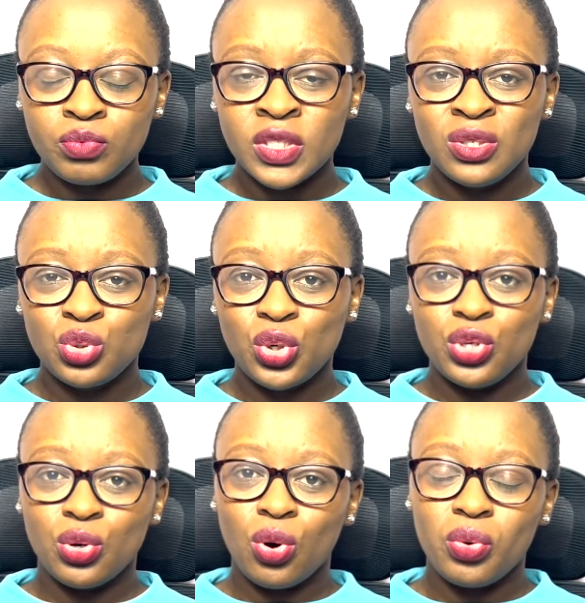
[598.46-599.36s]
So
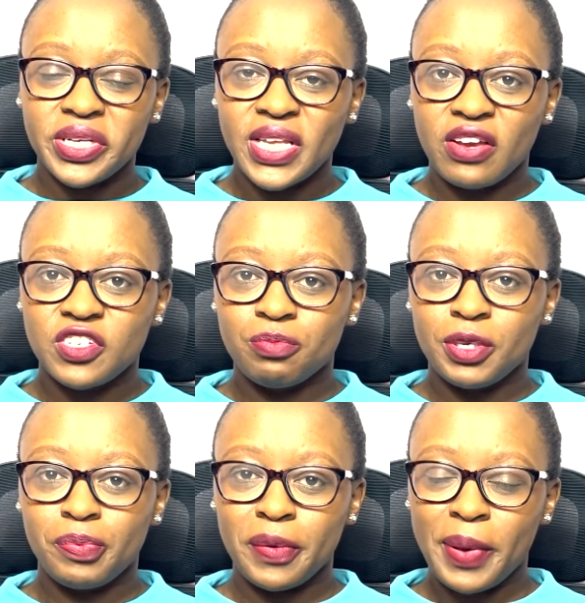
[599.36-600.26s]
you always have to be
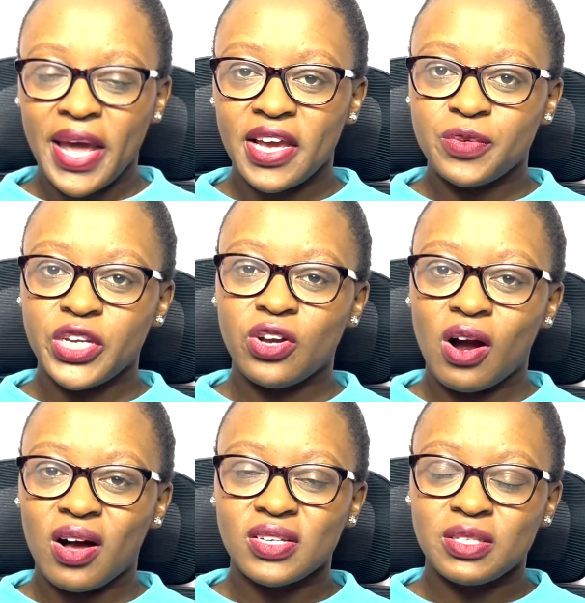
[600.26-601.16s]
prepared. When you're
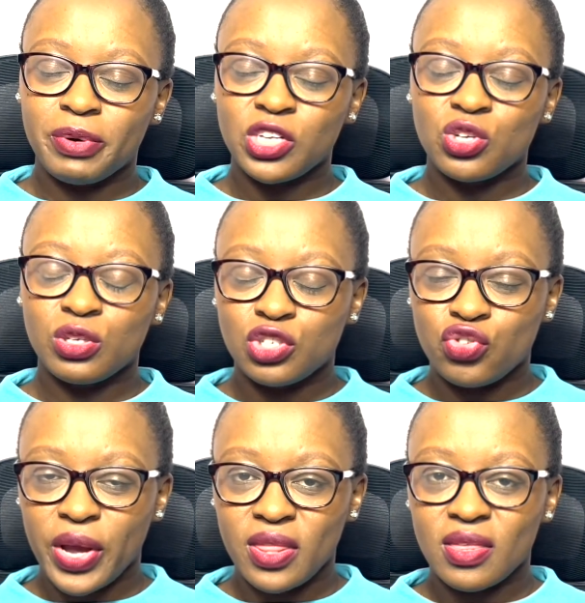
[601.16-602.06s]
asked about your
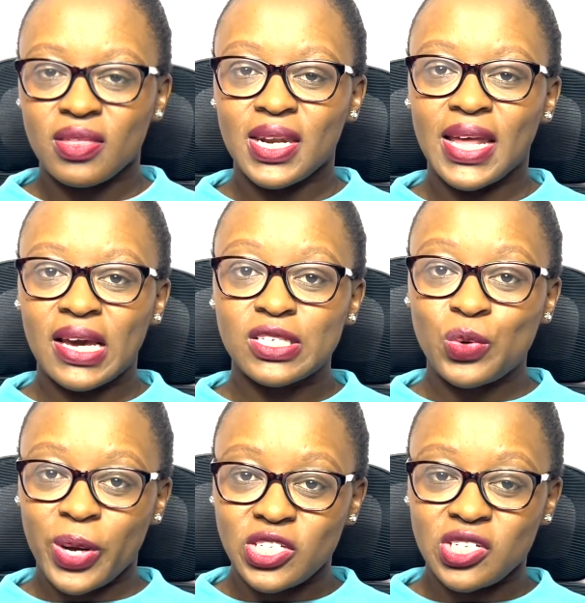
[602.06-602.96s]
strength, the next
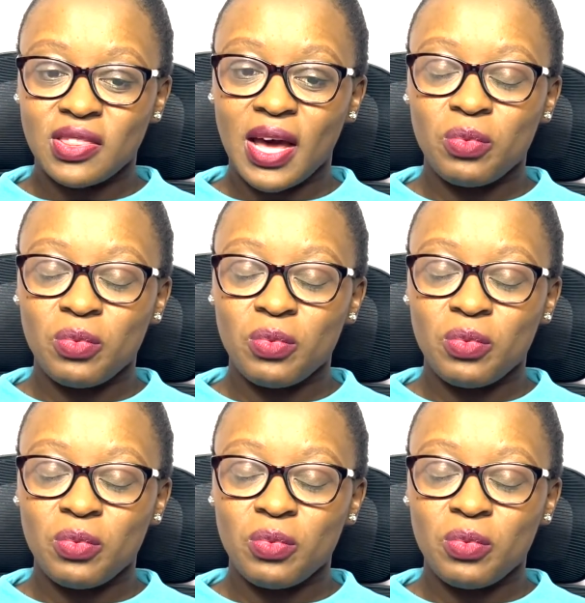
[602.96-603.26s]
question that